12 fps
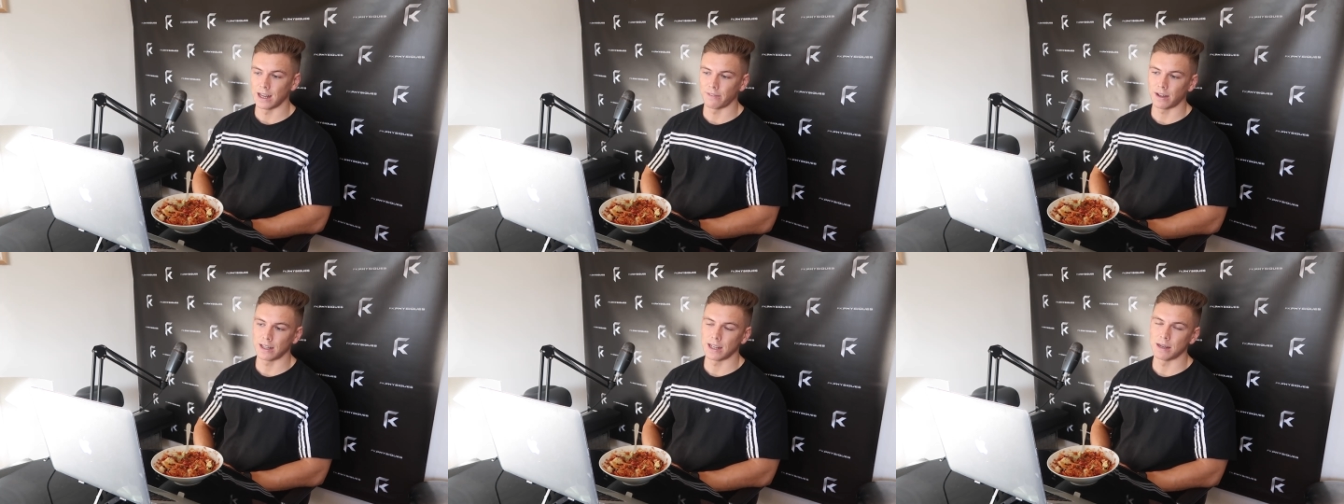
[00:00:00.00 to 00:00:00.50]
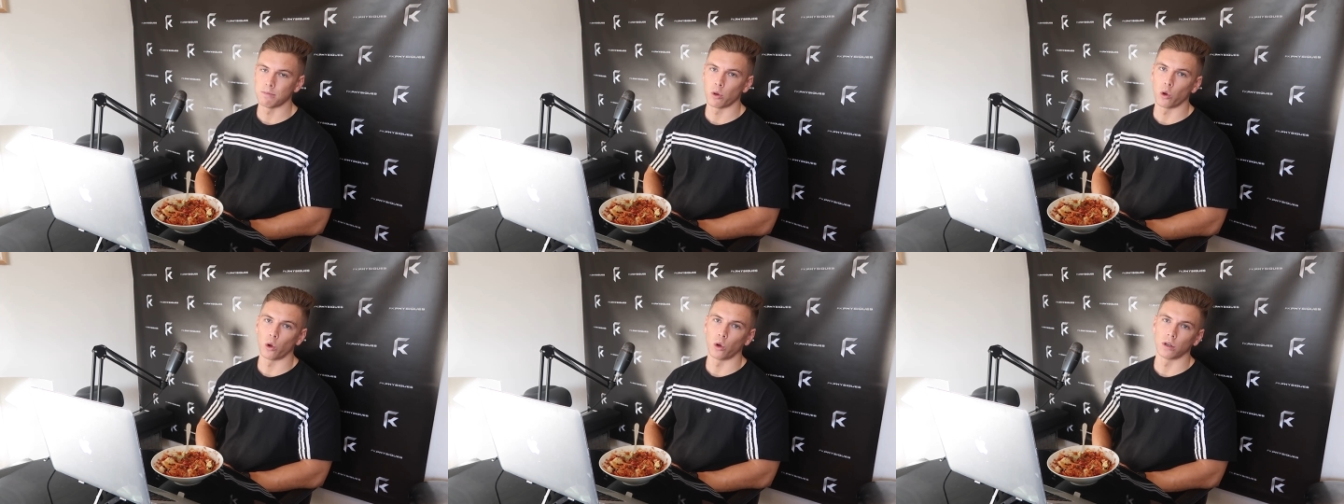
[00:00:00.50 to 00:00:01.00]
I've added in
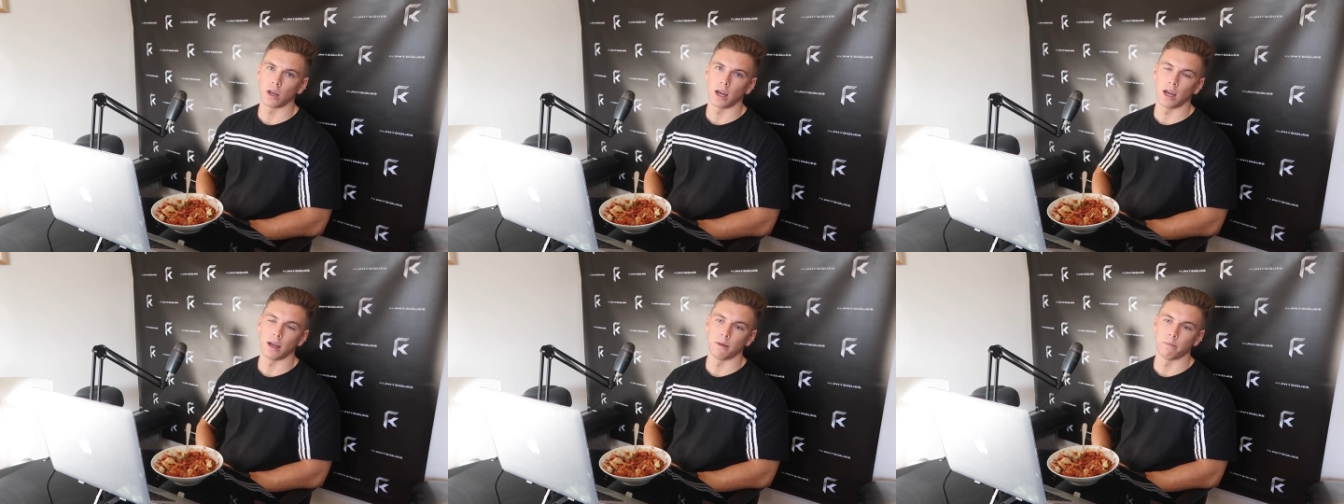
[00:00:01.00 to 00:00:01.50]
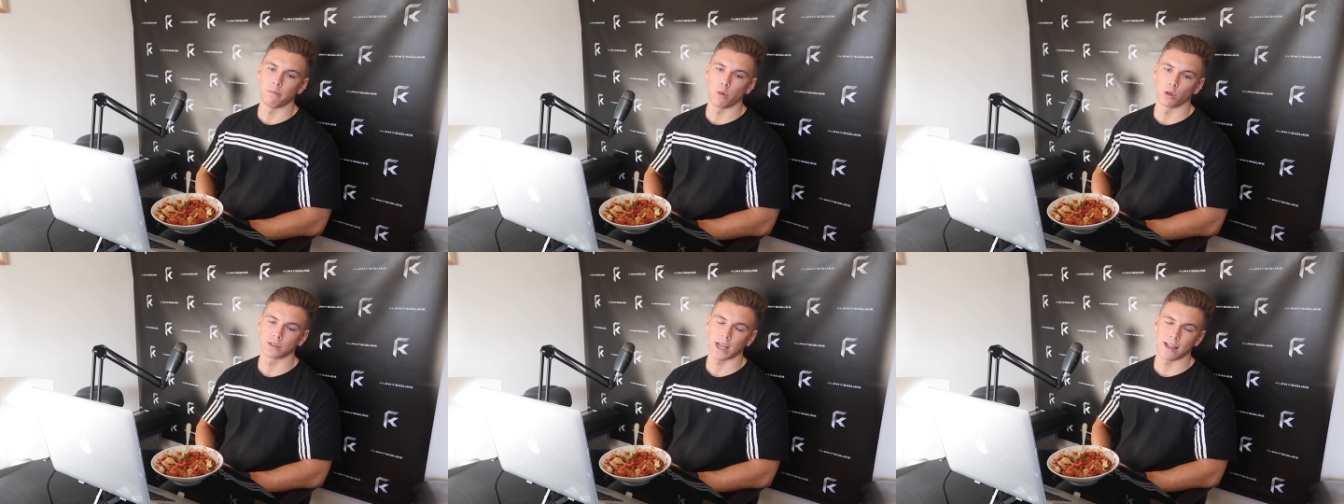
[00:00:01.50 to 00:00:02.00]

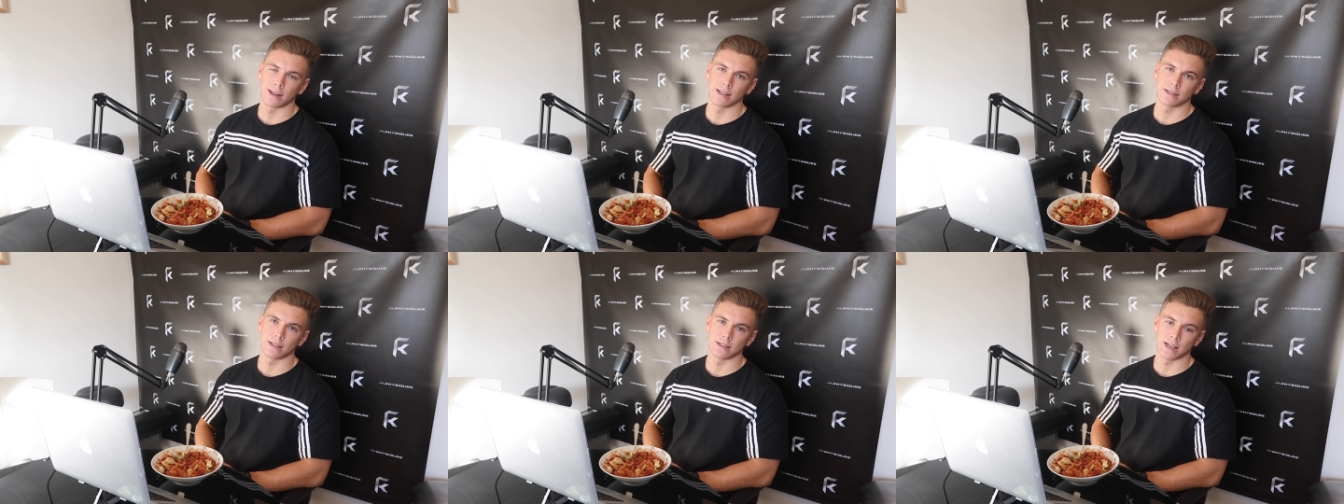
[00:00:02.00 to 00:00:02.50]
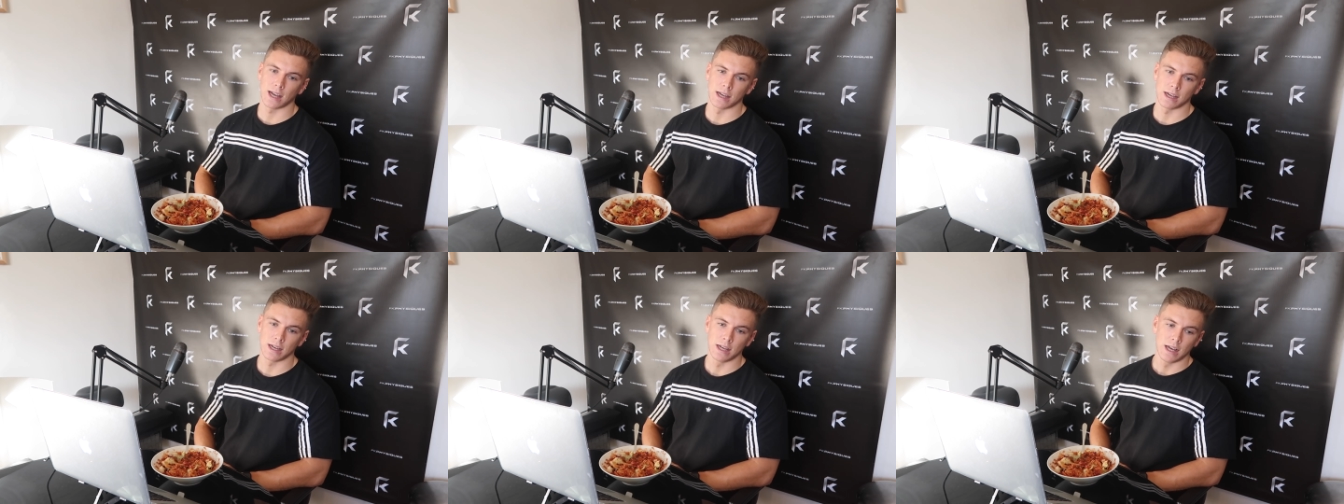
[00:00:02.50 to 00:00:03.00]
more salad into the
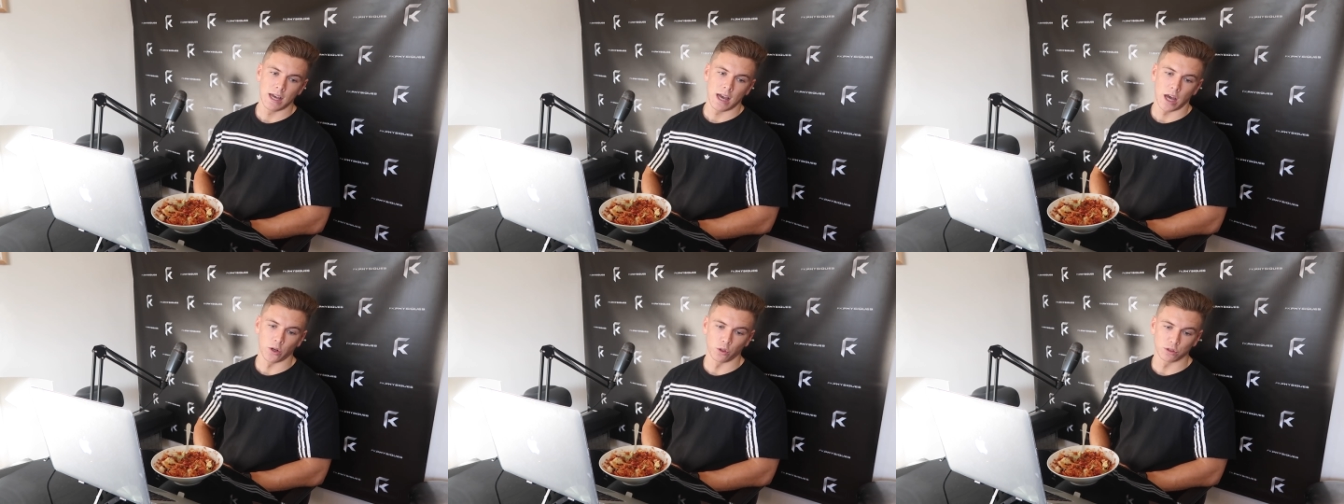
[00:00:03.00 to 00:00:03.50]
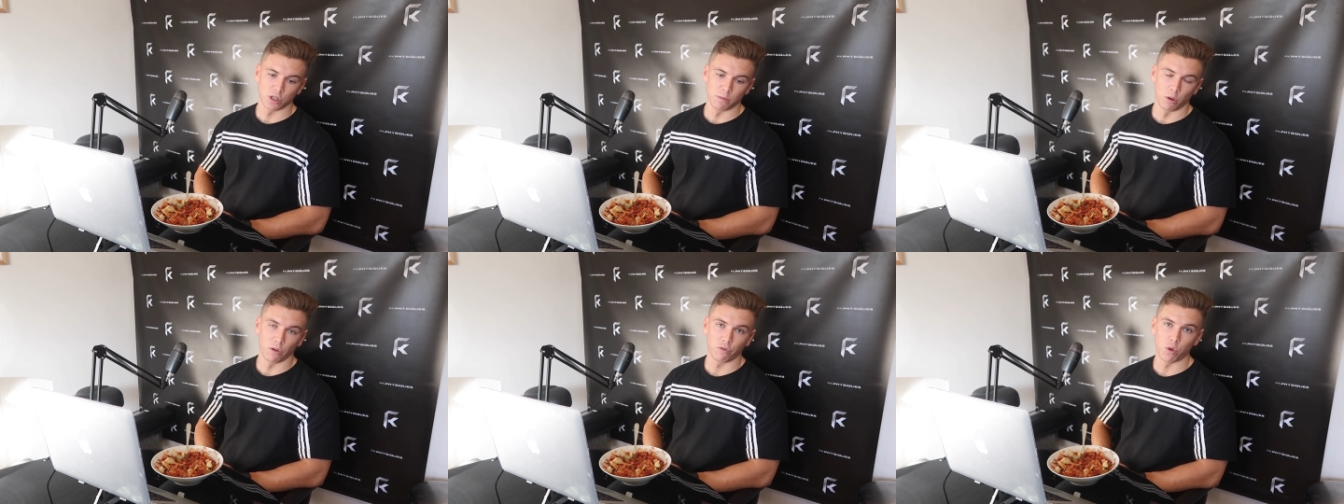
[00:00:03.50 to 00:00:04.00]
diet, and also
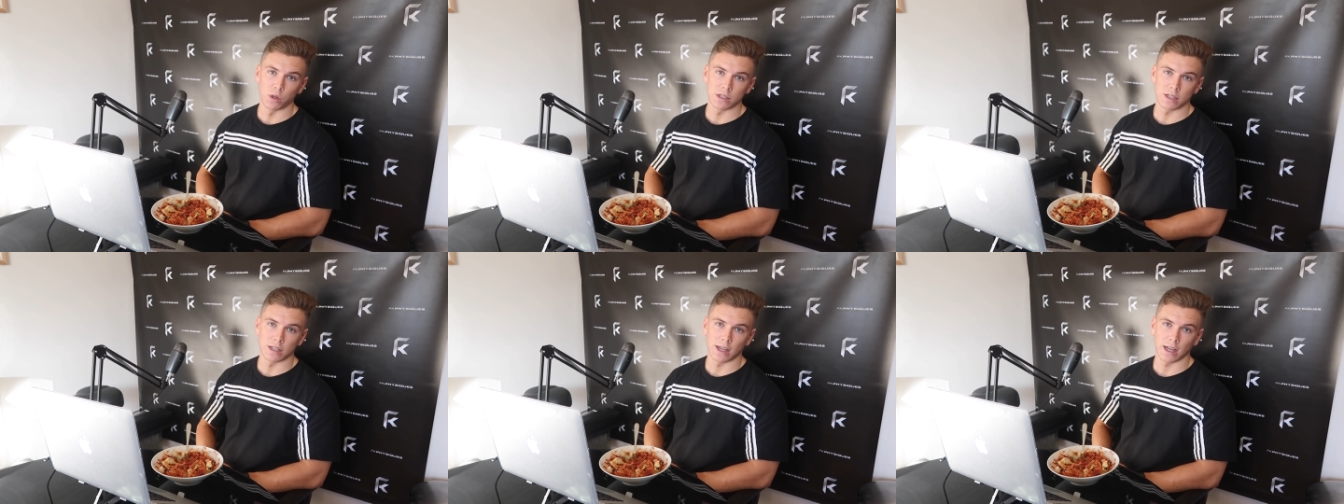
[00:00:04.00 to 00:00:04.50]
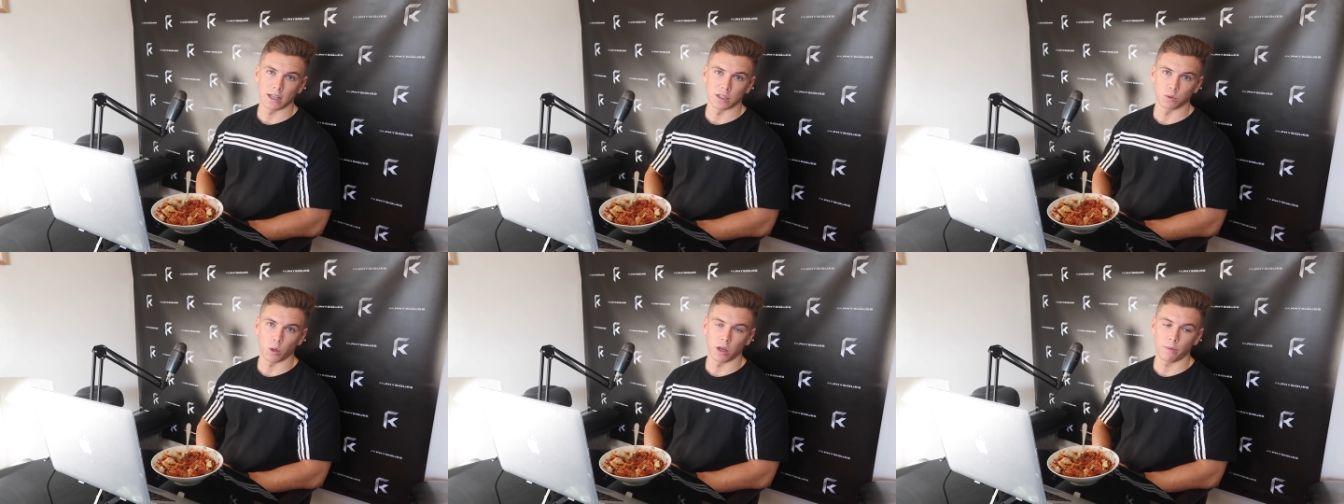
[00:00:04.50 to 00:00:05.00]
more fruit into the diet
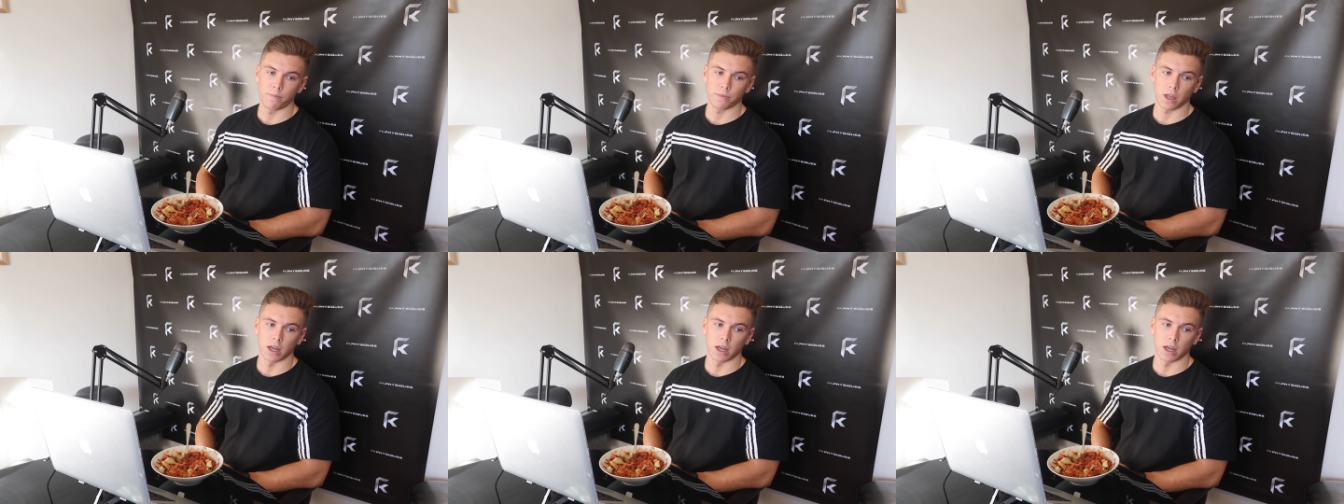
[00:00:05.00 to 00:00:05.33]
as well,